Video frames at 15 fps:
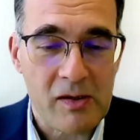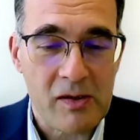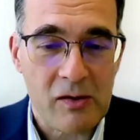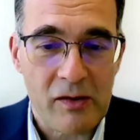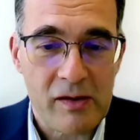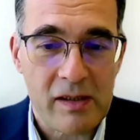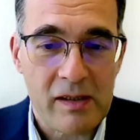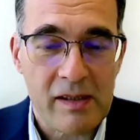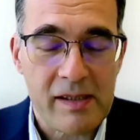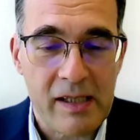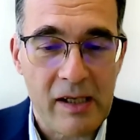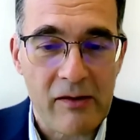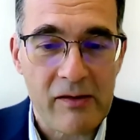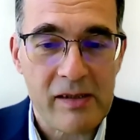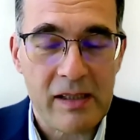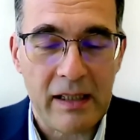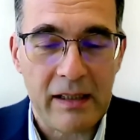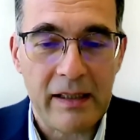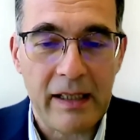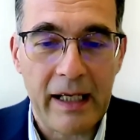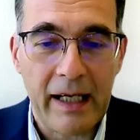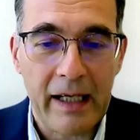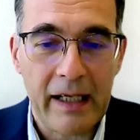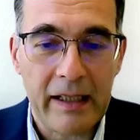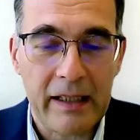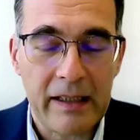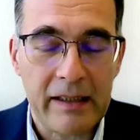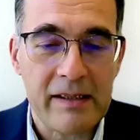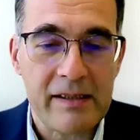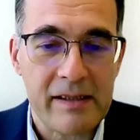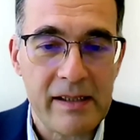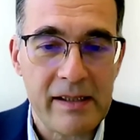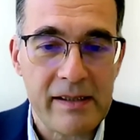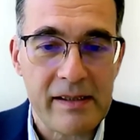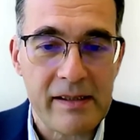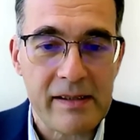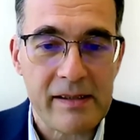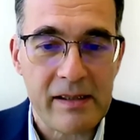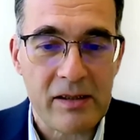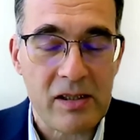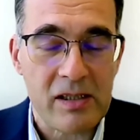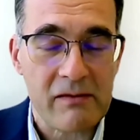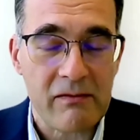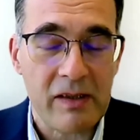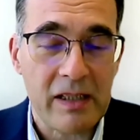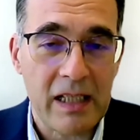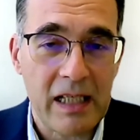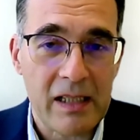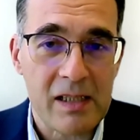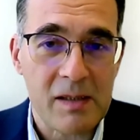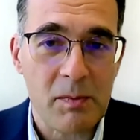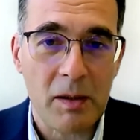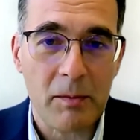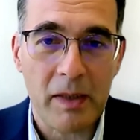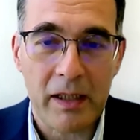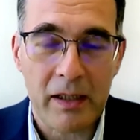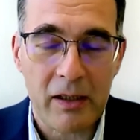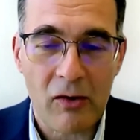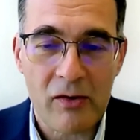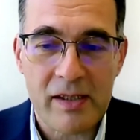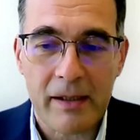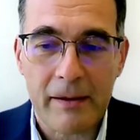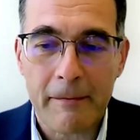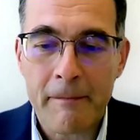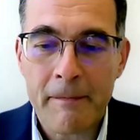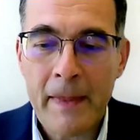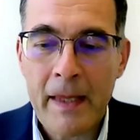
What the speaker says: Those are the cells that die in diseases such as retinitis pigmentosa.